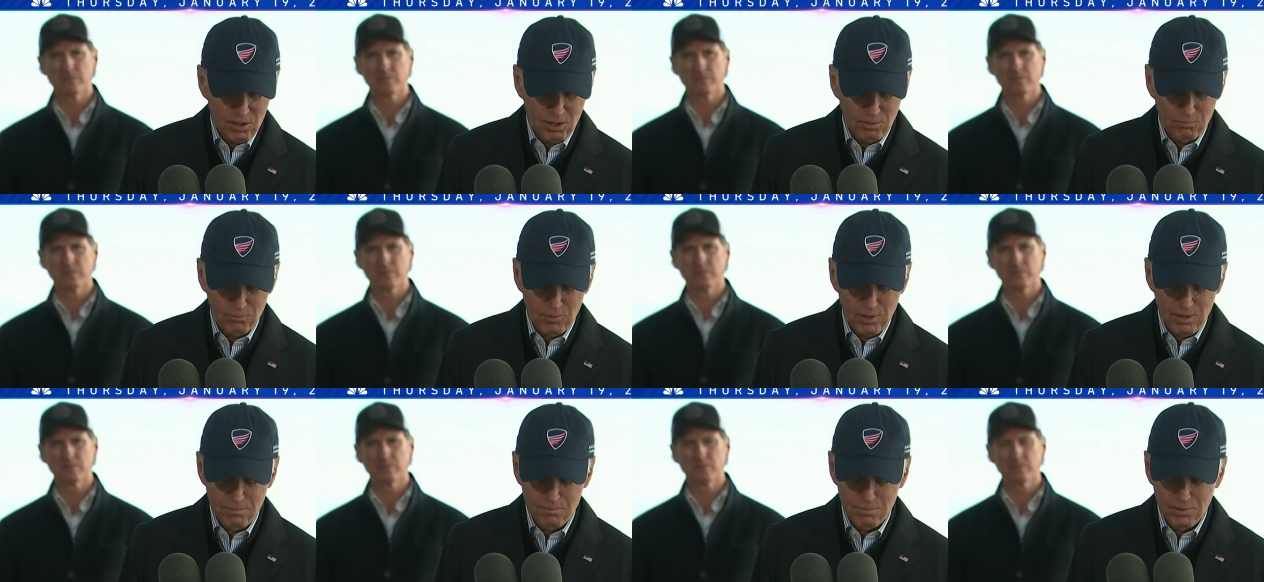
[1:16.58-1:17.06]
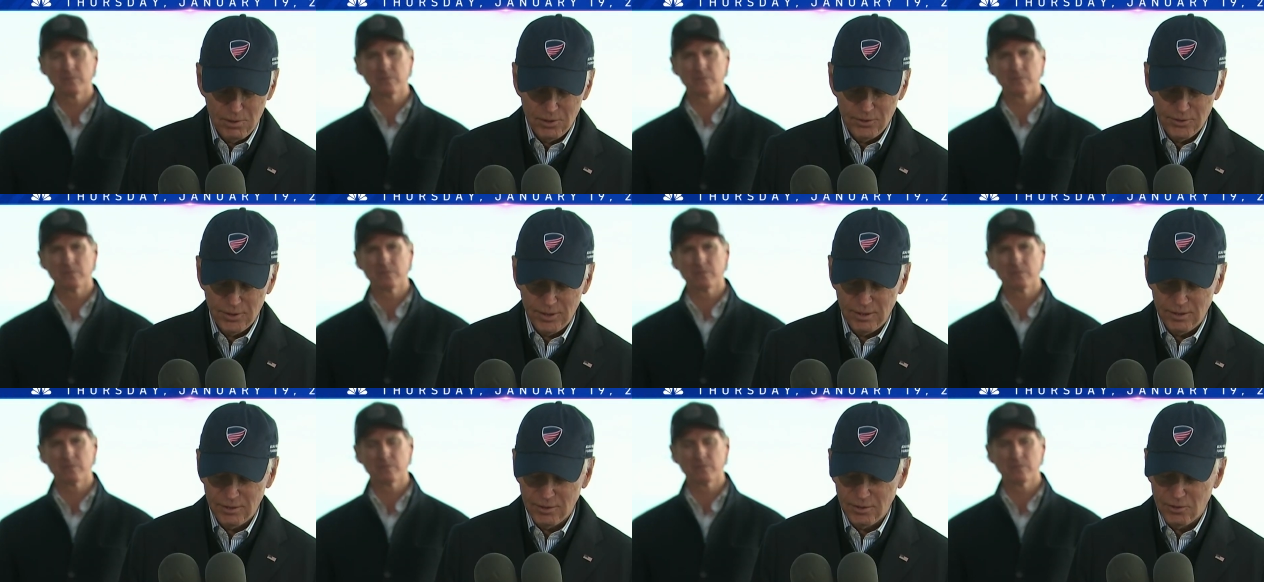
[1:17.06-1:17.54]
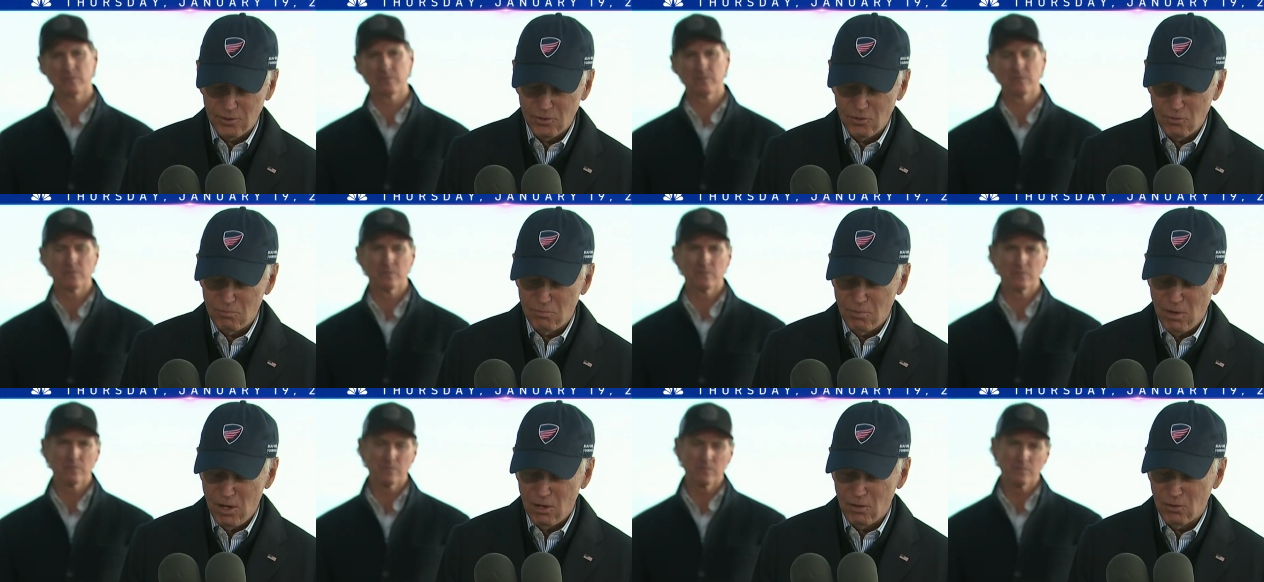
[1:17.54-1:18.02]
Speaker 1: rebuilding to do
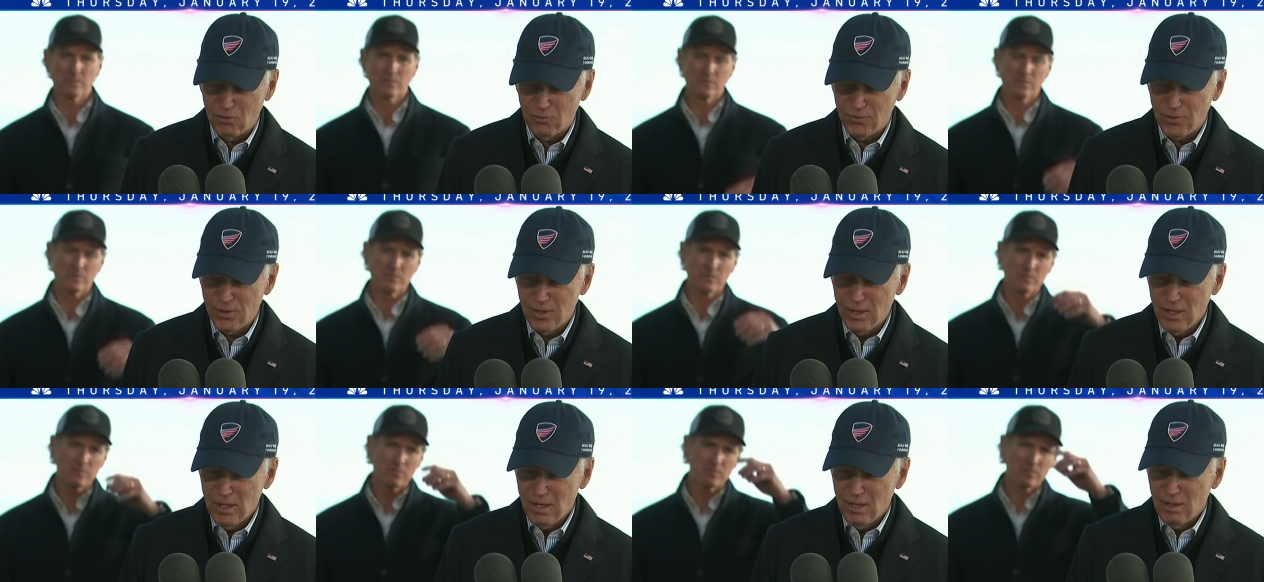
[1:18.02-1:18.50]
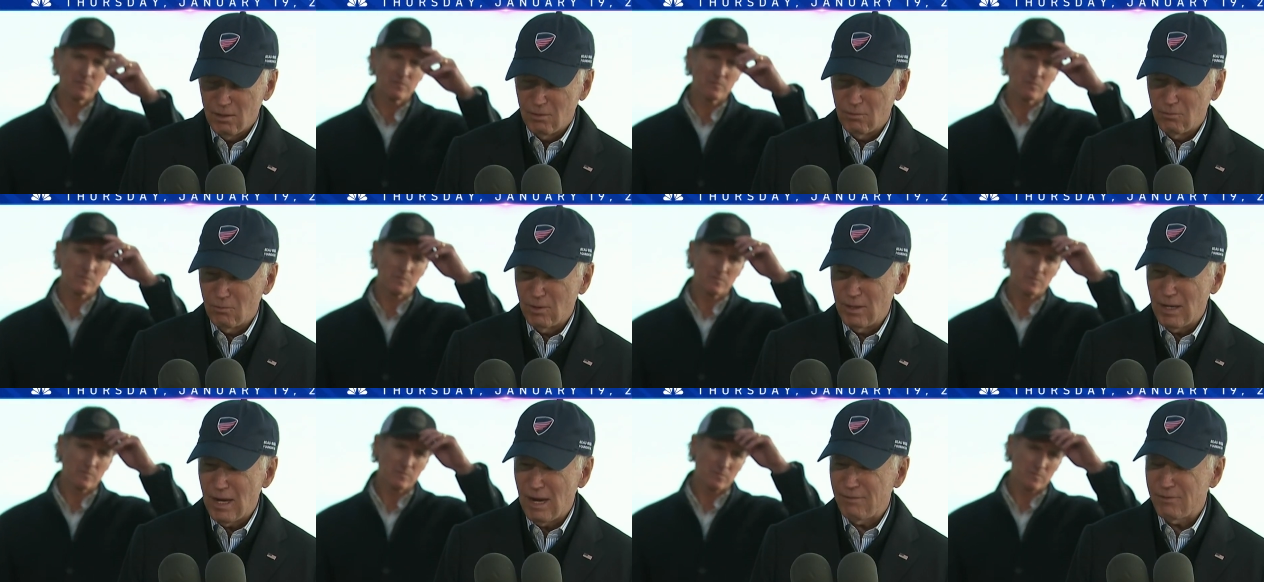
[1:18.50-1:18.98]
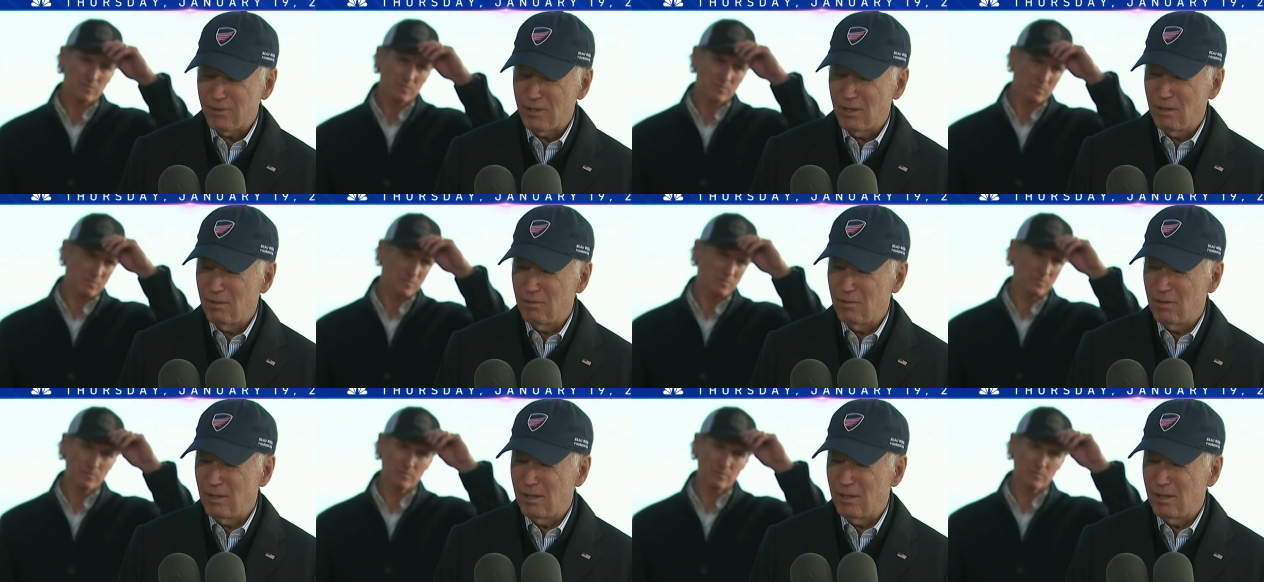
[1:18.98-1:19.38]
both. We have to,